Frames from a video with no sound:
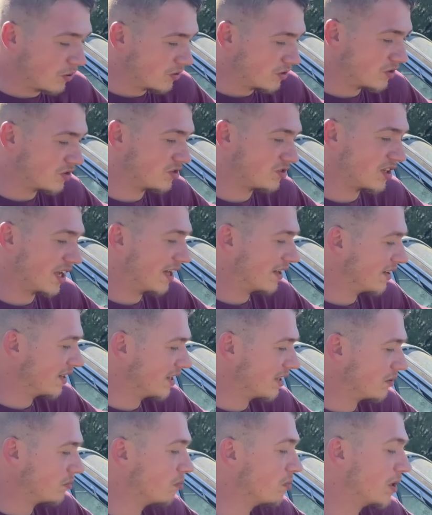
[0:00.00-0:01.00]
sell
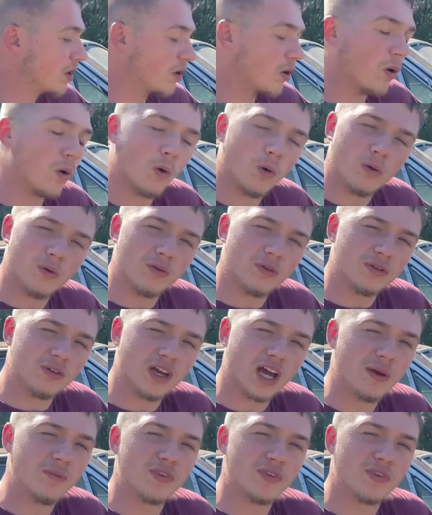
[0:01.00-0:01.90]
it. But I'm